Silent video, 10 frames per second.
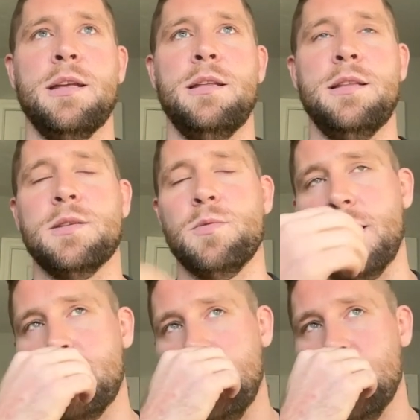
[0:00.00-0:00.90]
and this is what
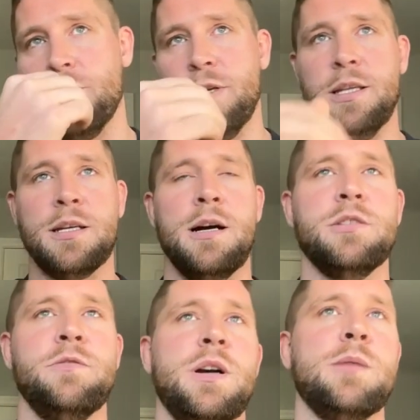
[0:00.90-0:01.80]
I see generally in the
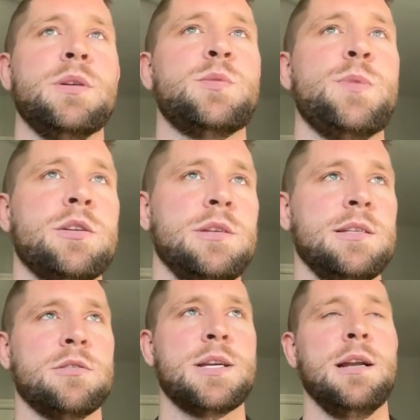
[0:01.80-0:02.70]
college environment, especially,
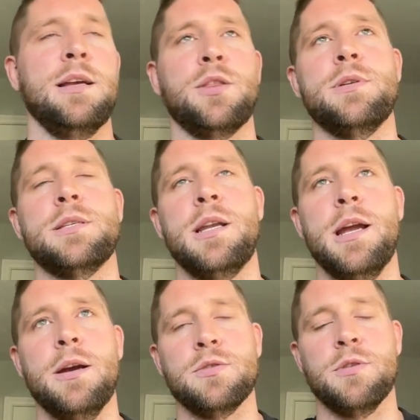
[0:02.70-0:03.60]
is there's kind of like three
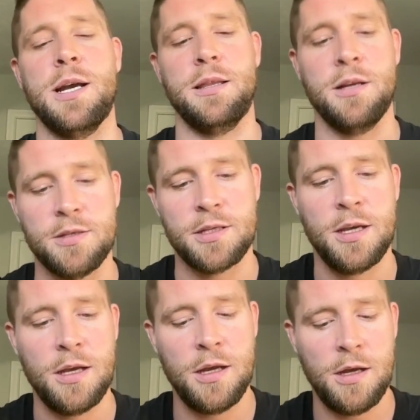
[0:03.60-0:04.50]
scenarios, right?
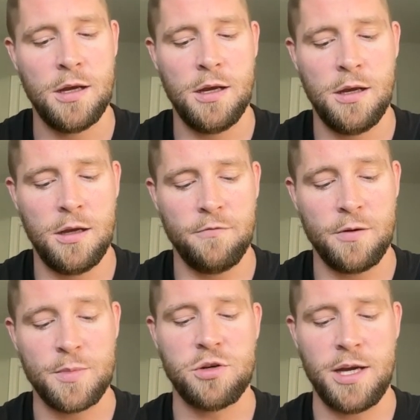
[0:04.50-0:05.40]
There's,
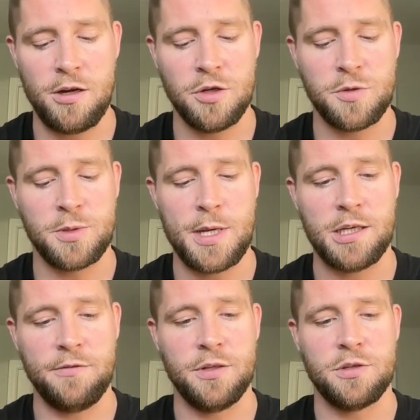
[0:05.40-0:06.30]
from a strength coach
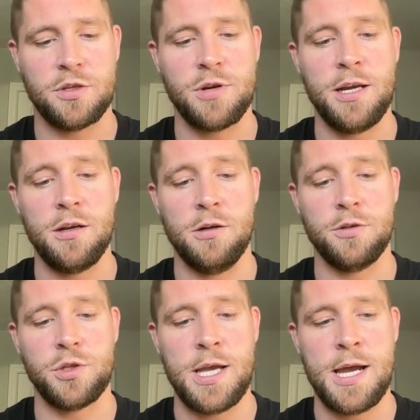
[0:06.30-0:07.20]
perspective, there's a strength
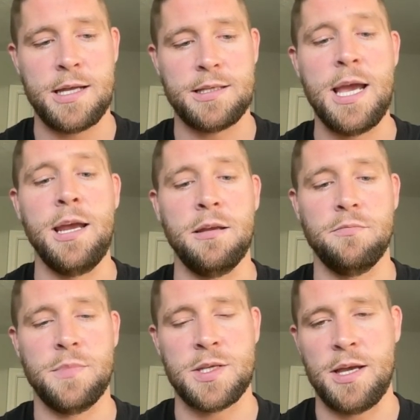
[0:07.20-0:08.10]
coach that, hey,
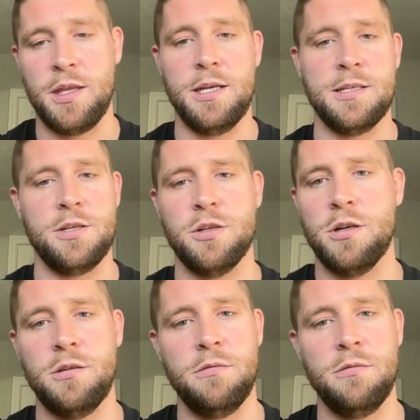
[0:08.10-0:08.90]
this athlete is injured,